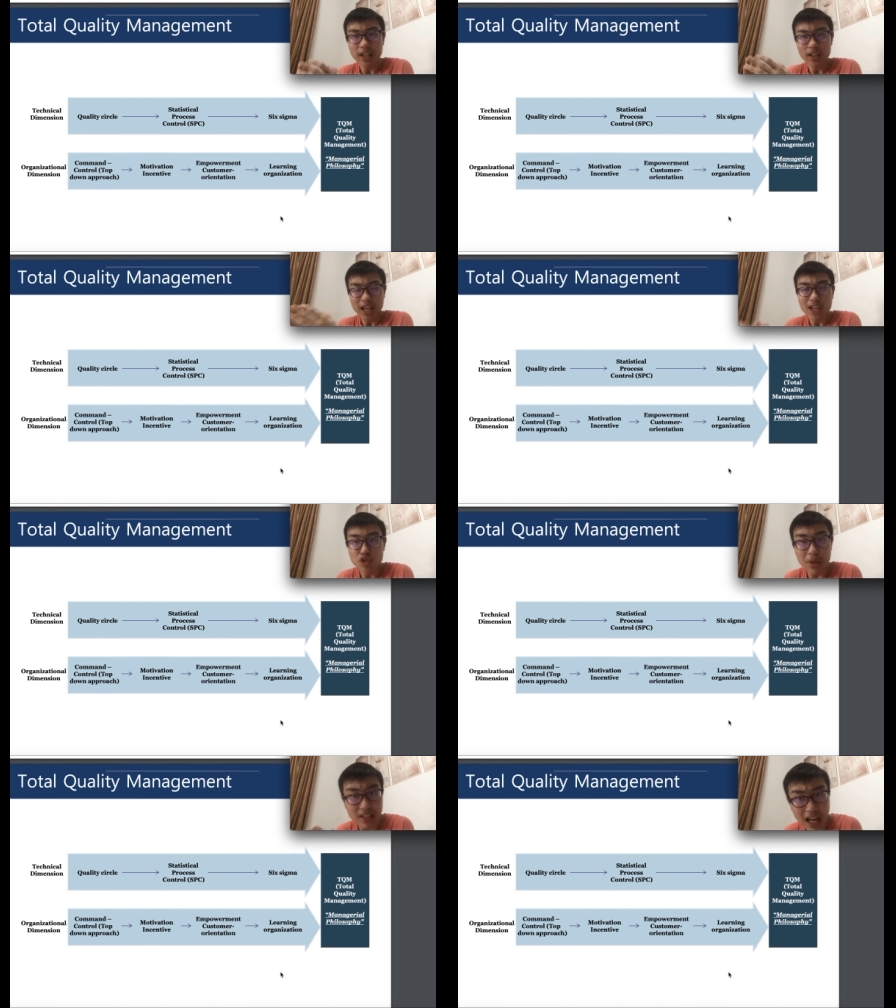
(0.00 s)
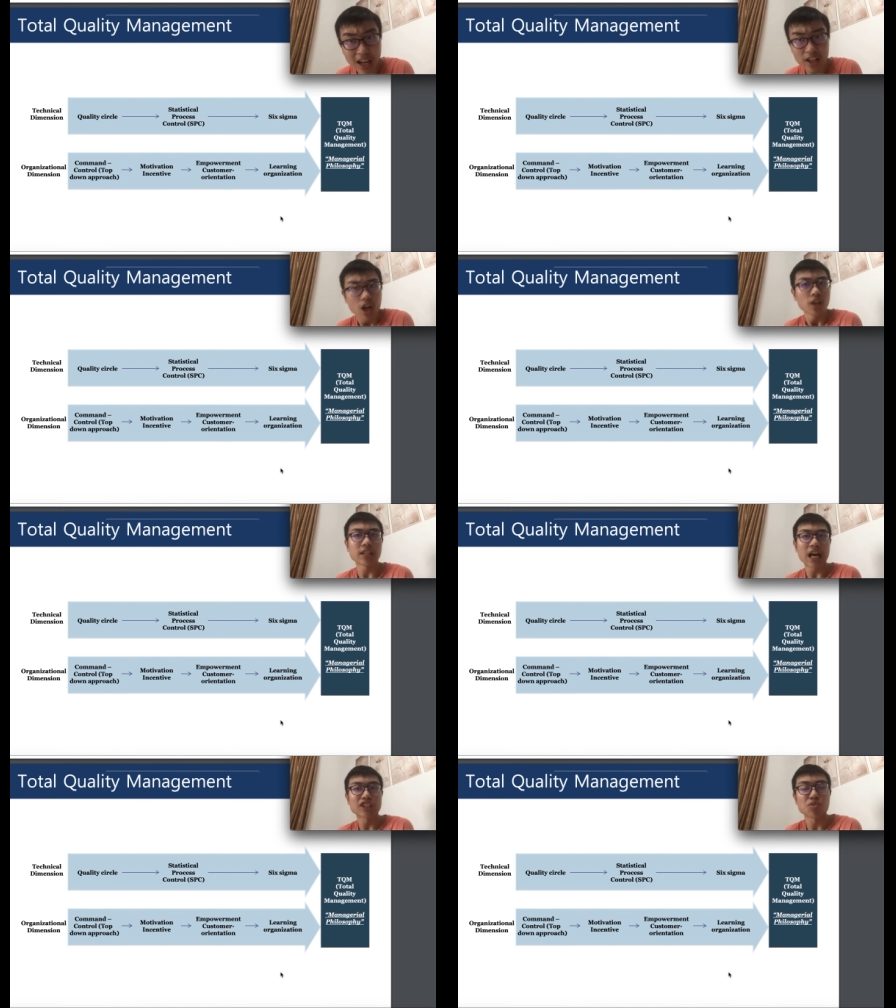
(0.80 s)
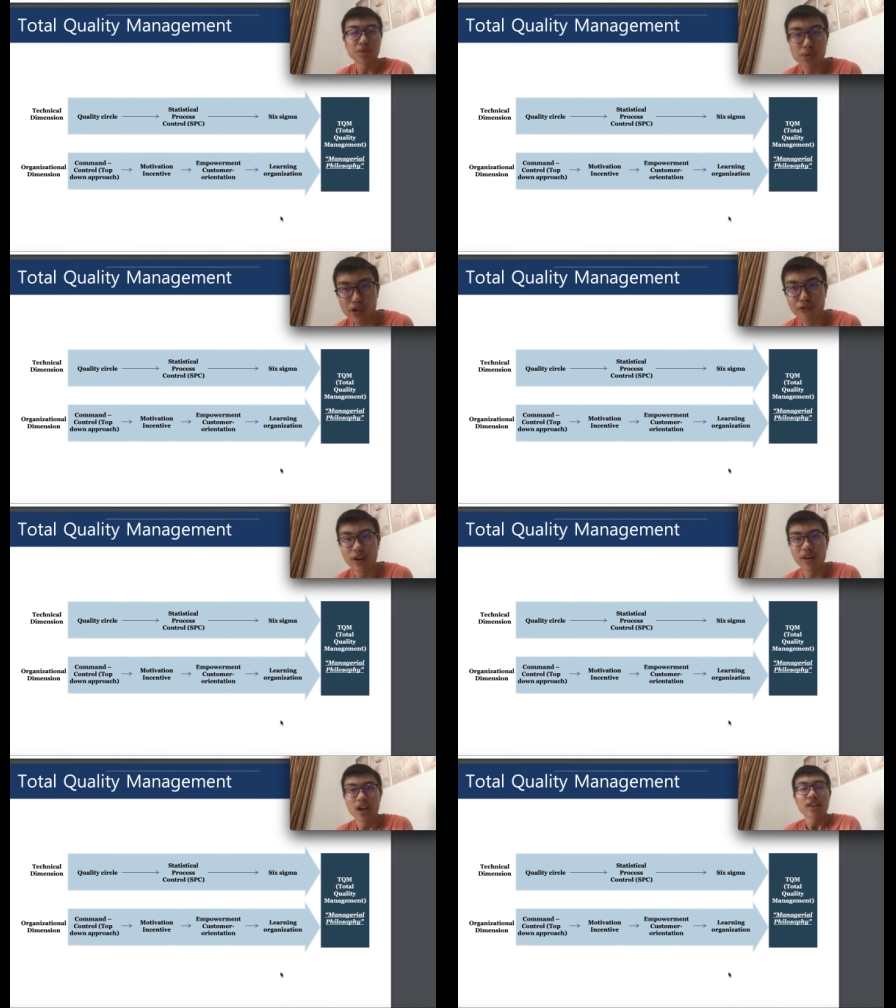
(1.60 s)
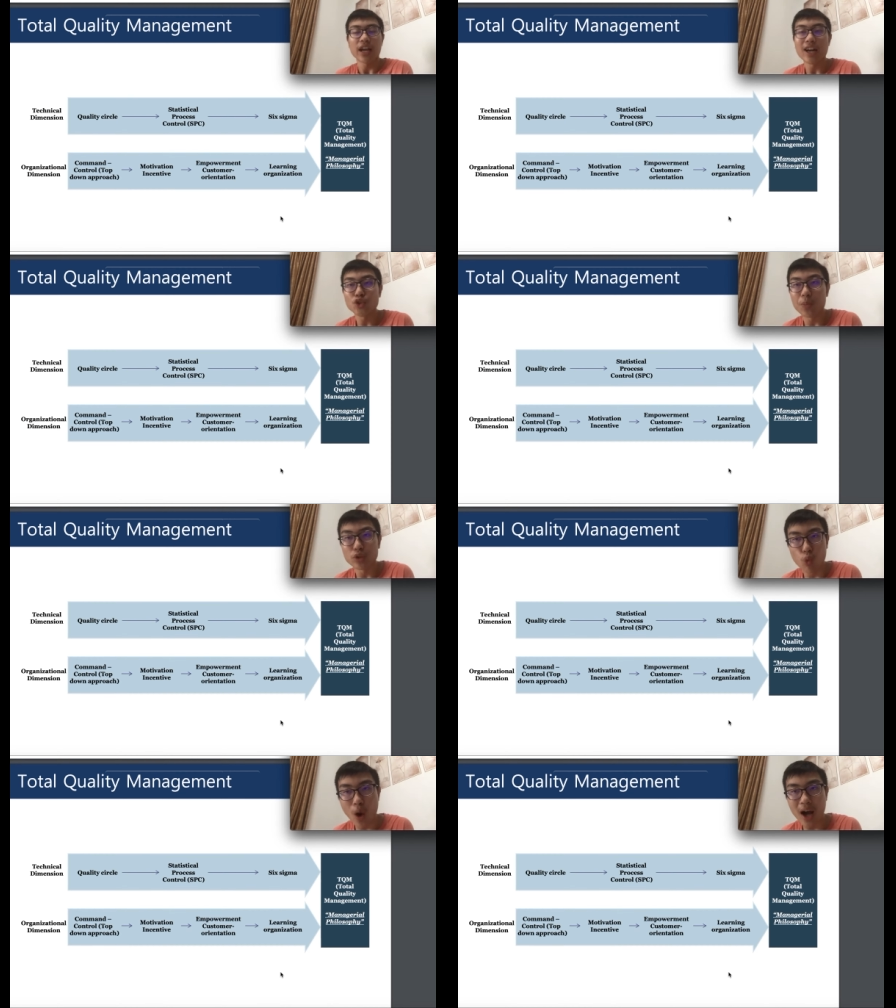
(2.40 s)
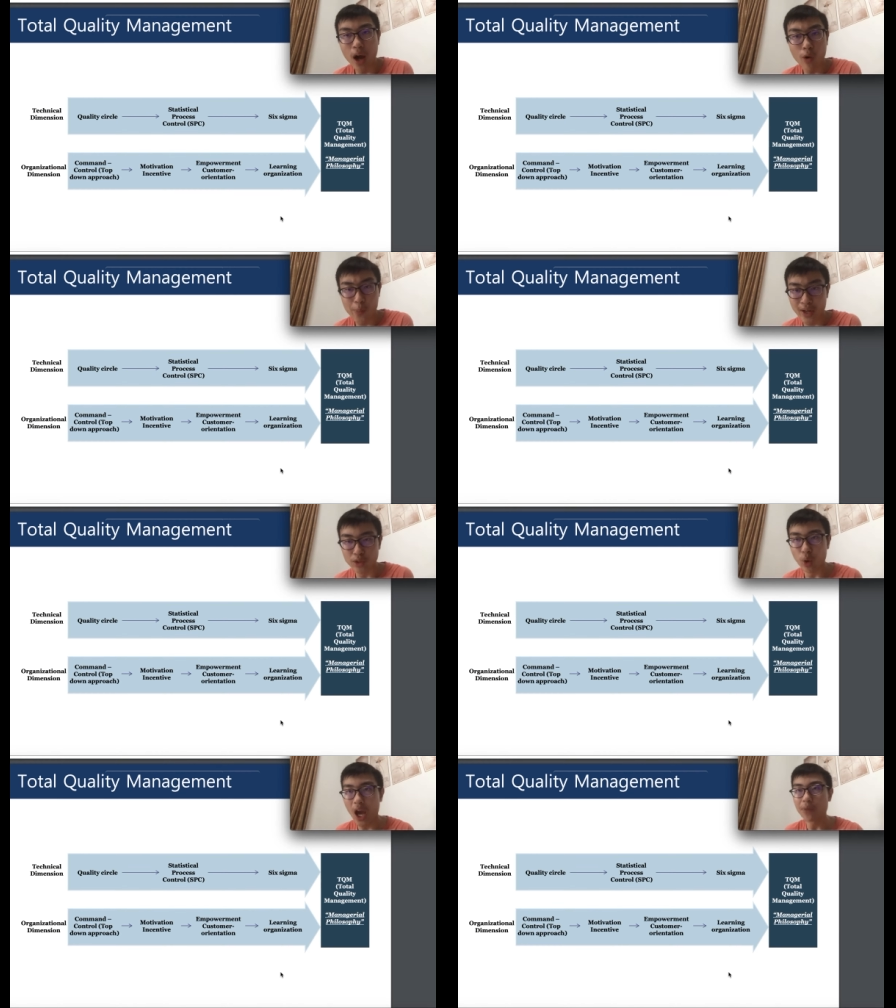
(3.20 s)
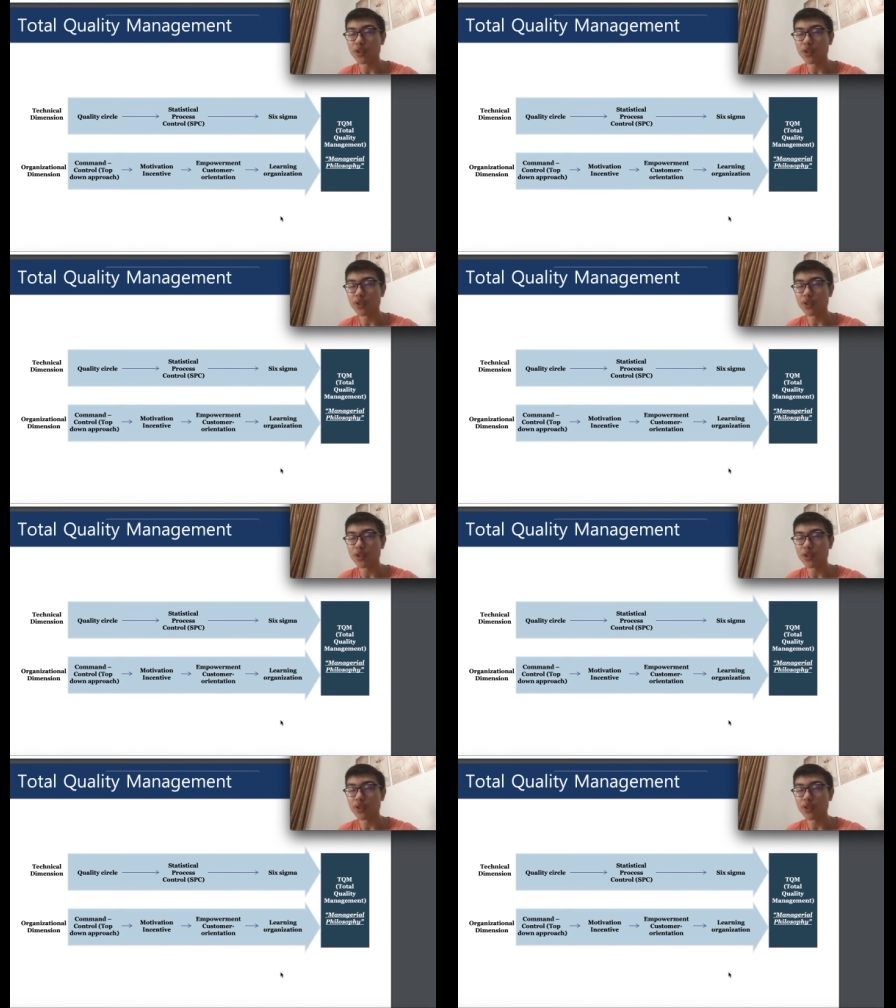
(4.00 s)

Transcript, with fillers: customers like, the customers prefer, the customers want our products to have.